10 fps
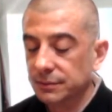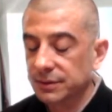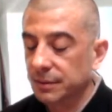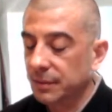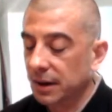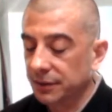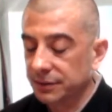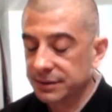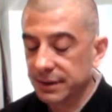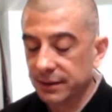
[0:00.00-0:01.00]
some other
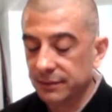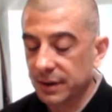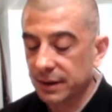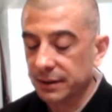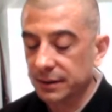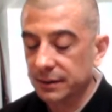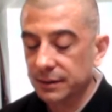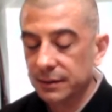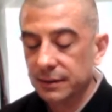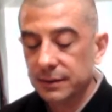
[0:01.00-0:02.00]
state of mind.
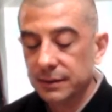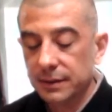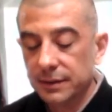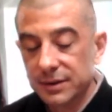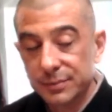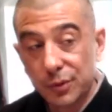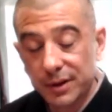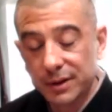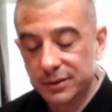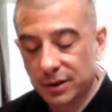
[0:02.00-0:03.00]
This
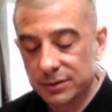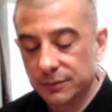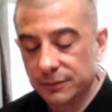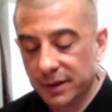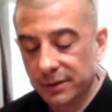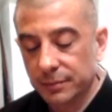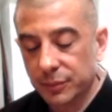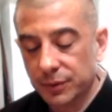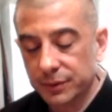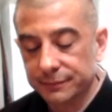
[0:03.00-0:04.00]
point is also very
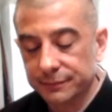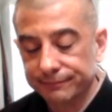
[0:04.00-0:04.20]
important.